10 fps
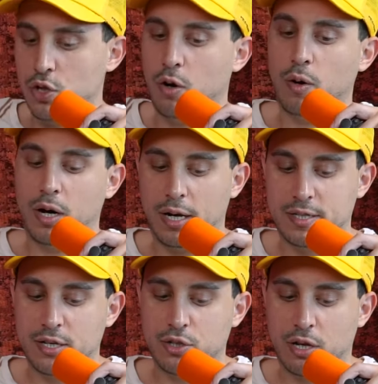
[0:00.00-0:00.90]
So
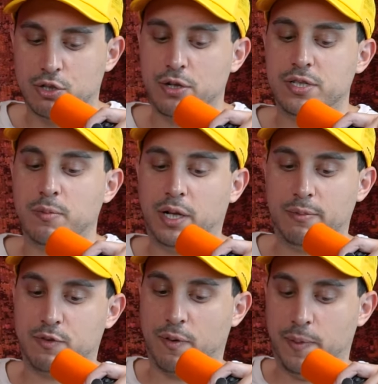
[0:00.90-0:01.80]
essentially, I'll show you some
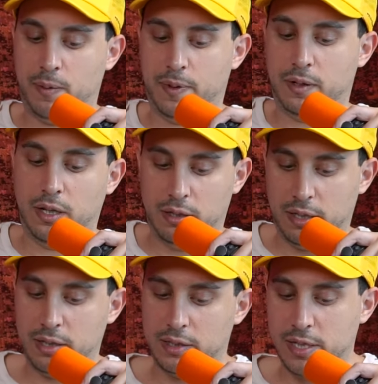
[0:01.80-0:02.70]
clips from it, but
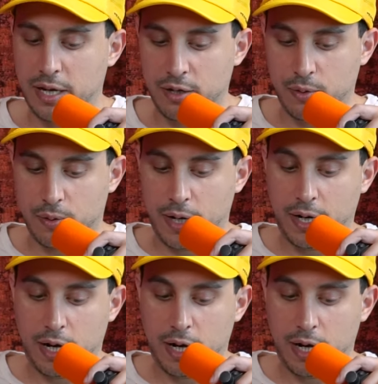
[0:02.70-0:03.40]
let's get into it right